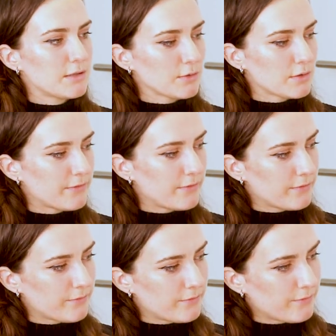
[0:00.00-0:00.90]
sort of
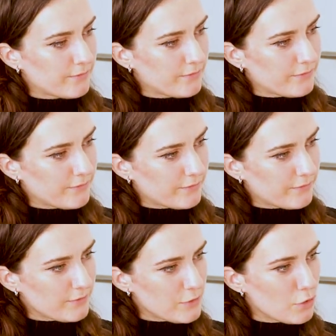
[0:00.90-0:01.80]

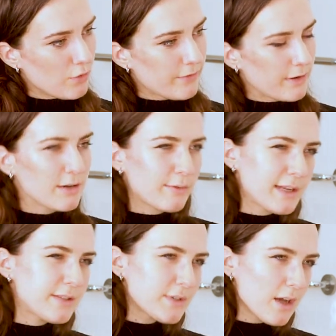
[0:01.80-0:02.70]
not very
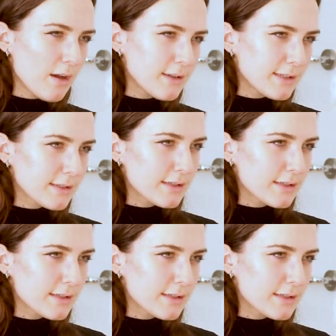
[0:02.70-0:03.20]
creative tasks.